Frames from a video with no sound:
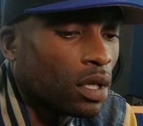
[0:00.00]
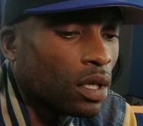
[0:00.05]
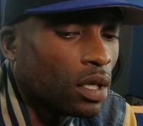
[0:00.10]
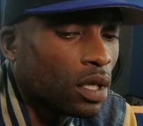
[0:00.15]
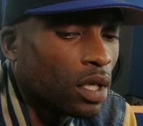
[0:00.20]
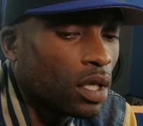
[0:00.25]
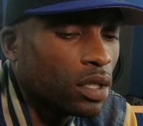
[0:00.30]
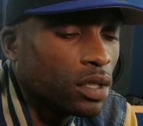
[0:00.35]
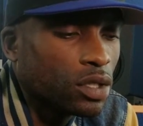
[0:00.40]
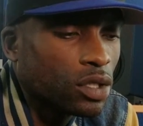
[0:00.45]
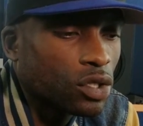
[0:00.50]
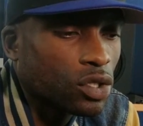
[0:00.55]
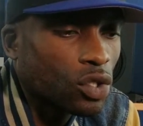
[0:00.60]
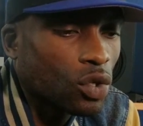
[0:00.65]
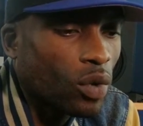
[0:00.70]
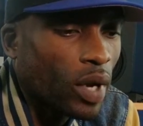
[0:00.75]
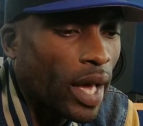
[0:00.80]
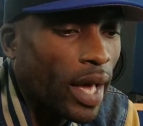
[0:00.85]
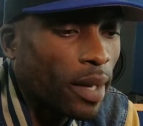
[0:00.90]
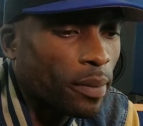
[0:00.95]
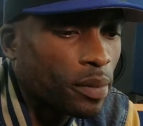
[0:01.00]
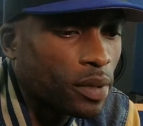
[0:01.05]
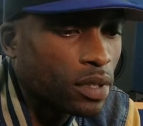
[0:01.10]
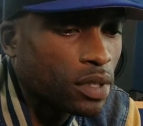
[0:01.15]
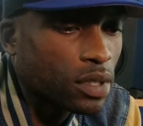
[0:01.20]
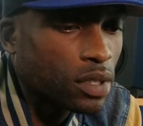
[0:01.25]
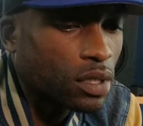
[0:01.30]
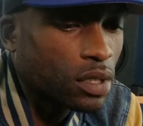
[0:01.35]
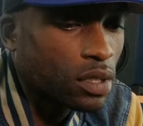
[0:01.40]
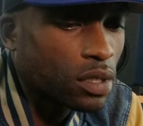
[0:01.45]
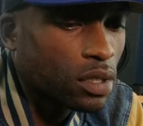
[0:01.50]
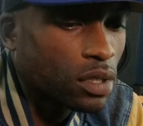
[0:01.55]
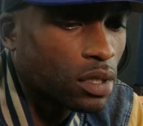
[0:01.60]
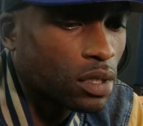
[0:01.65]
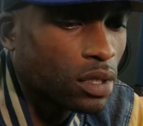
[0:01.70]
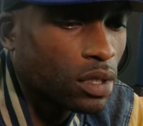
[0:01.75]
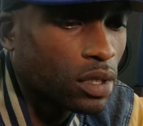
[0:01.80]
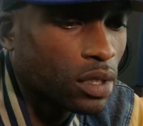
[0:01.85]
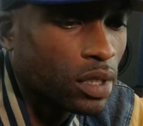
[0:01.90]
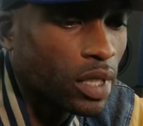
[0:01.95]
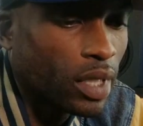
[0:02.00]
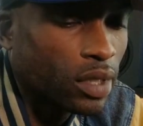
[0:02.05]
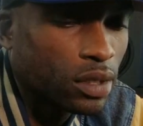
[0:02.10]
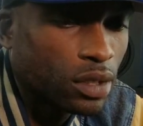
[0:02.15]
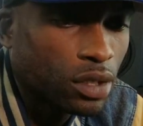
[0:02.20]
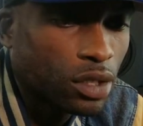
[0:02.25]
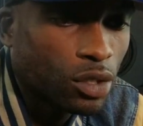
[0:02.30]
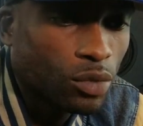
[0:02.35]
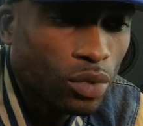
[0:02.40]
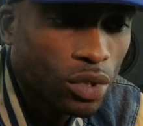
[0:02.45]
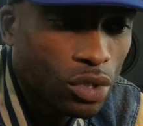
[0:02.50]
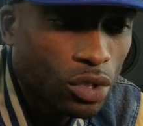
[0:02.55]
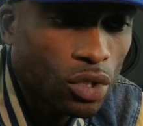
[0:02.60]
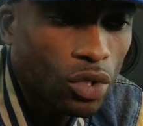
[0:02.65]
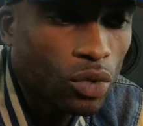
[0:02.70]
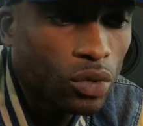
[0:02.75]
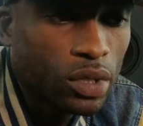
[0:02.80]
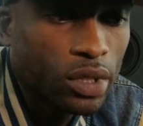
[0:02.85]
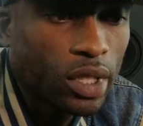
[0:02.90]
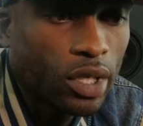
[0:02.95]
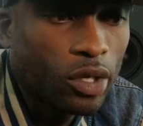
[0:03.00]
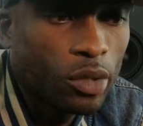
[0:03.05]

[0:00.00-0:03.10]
It just so happens that the shit was the golden era,